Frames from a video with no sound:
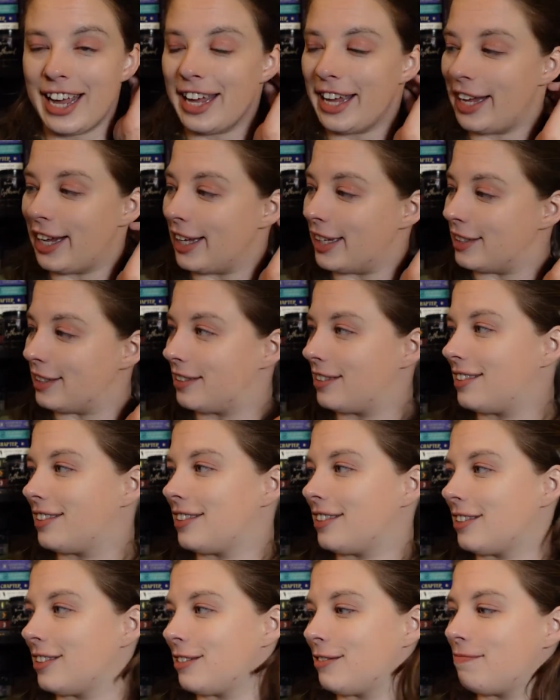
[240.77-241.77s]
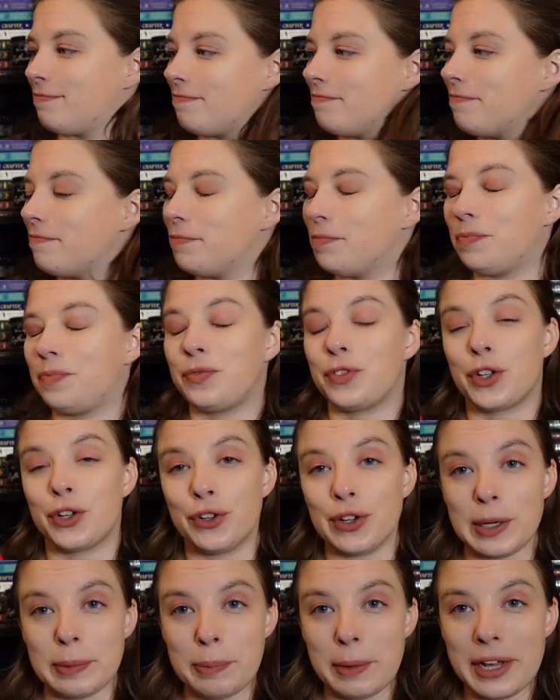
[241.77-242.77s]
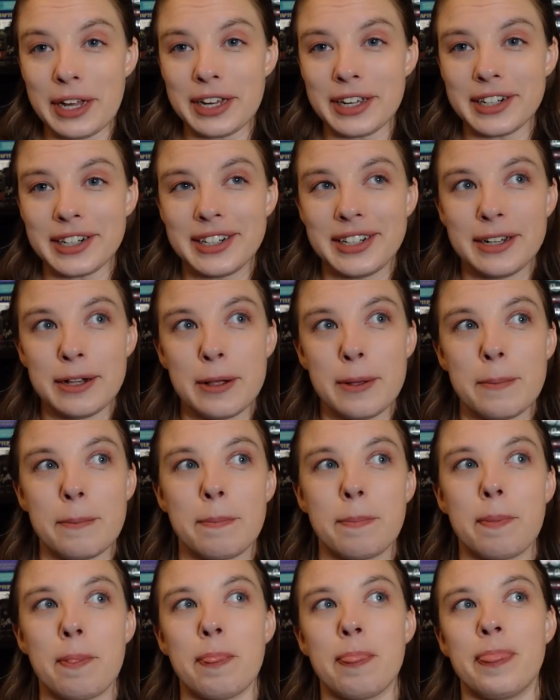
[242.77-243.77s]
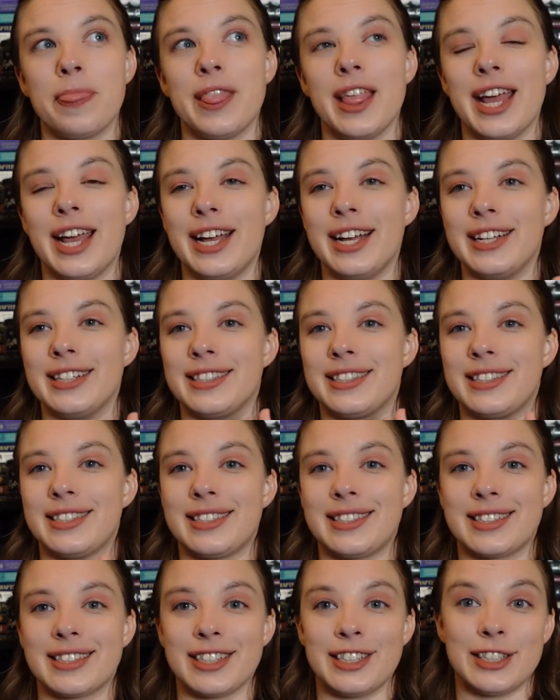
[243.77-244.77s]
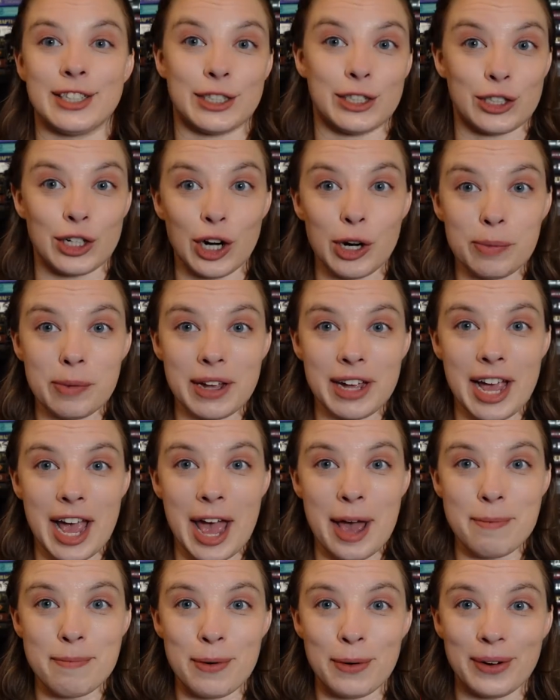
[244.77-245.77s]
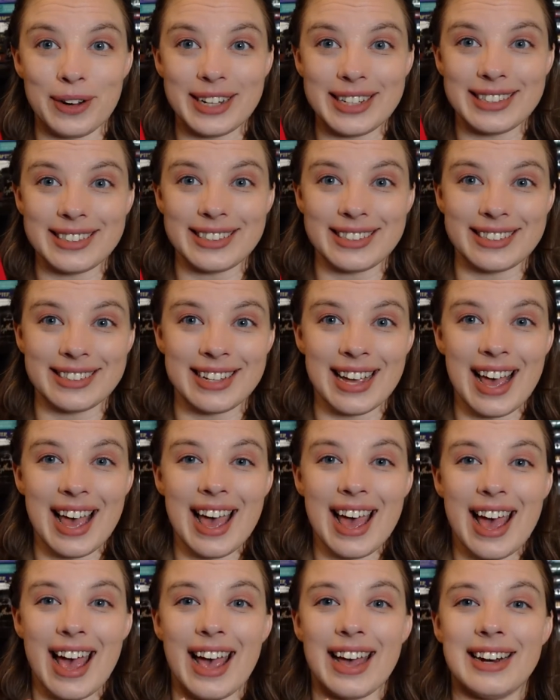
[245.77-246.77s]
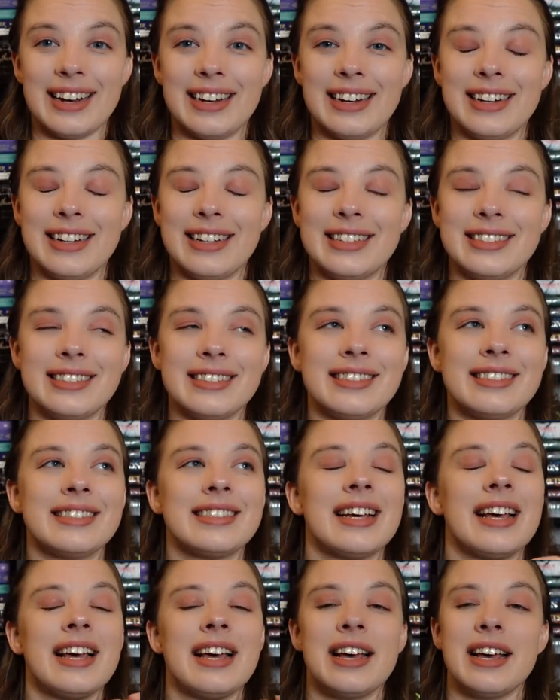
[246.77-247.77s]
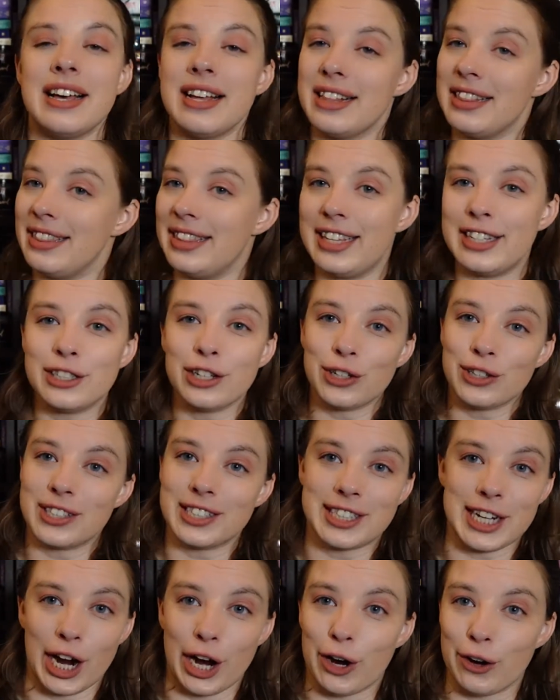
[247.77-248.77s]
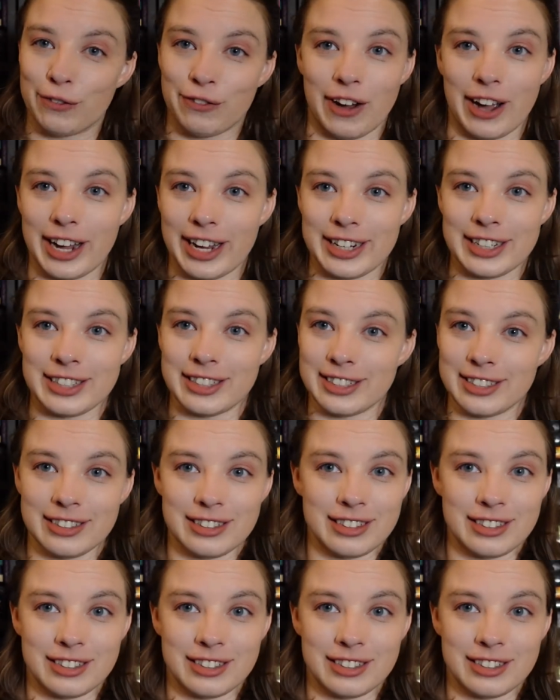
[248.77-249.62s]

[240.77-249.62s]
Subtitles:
It's creepy, it's disturbing at points, and these are the terrifying